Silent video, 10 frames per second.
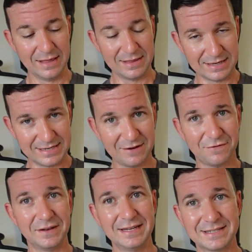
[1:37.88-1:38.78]

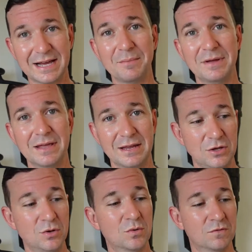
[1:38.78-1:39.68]
definitely something that
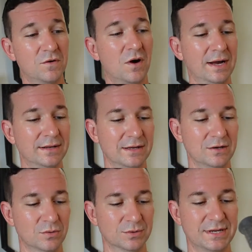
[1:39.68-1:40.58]
you will find that
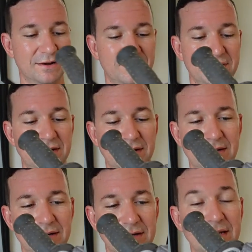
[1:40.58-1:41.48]
you will definitely
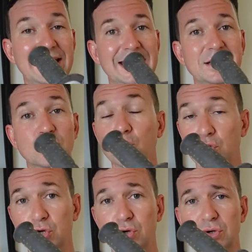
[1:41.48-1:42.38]
need or
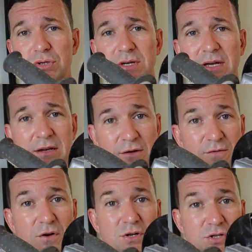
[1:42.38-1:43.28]
use in your
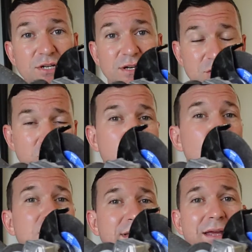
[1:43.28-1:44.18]
first year,
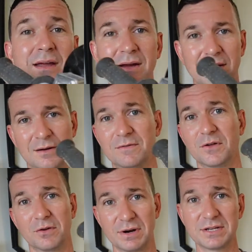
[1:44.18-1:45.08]
surely, for
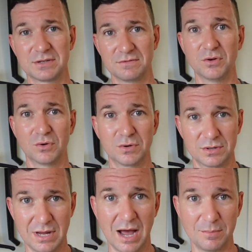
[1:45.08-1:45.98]
the rest of your
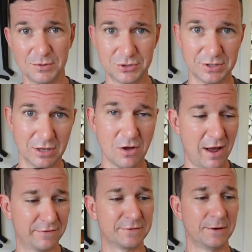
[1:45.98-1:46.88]
carpentry
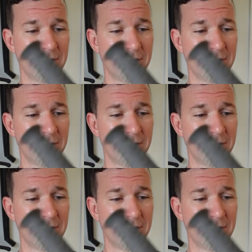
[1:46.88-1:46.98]
life.